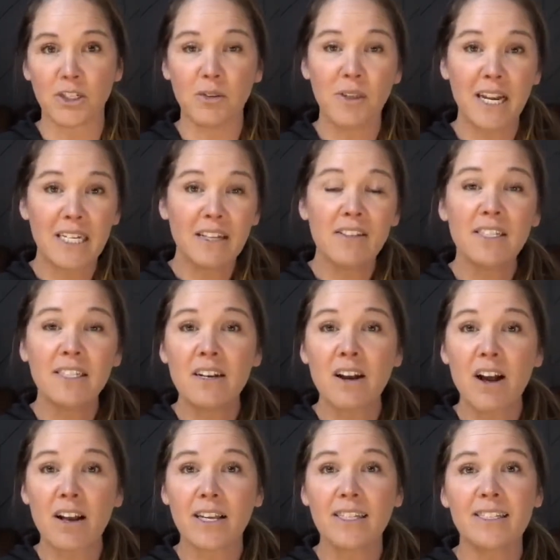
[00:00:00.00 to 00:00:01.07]
So they did this in
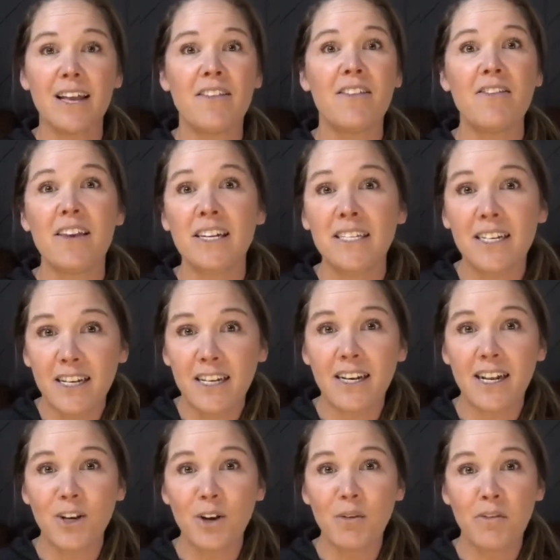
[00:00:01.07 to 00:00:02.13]
August and then they did it
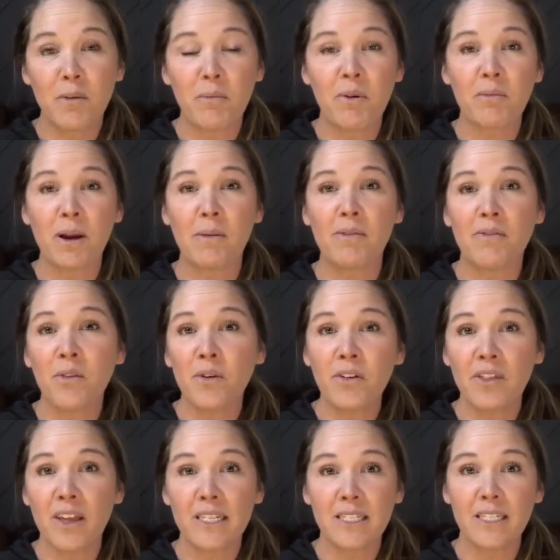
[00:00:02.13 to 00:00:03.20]
in November right before
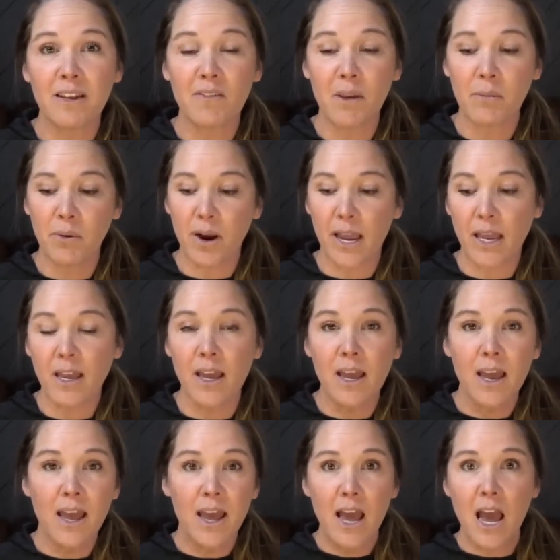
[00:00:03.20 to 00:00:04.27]
Thanksgiving break,
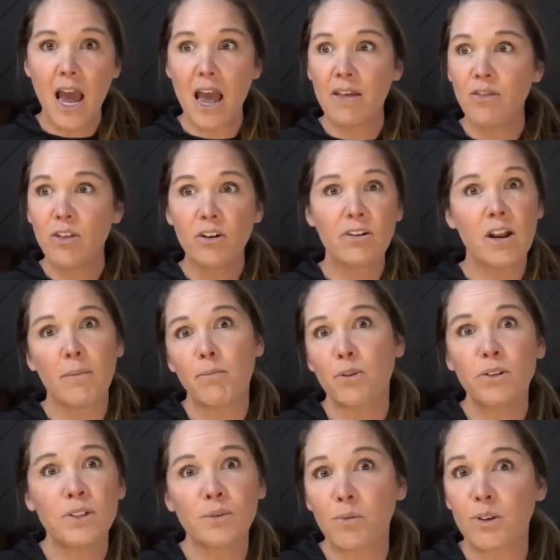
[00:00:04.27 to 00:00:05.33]
and their
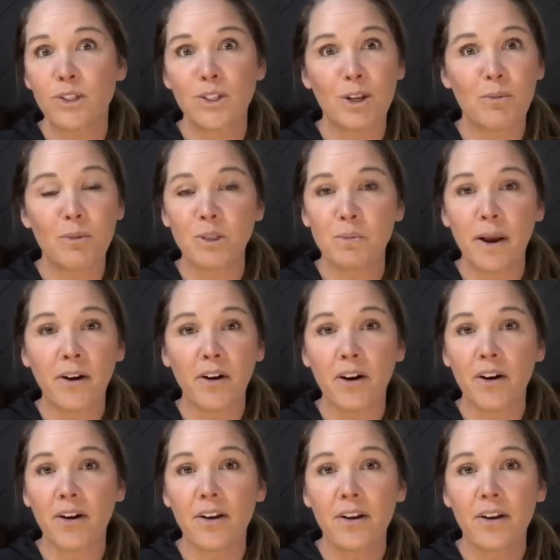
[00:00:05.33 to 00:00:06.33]
numbers were so much better.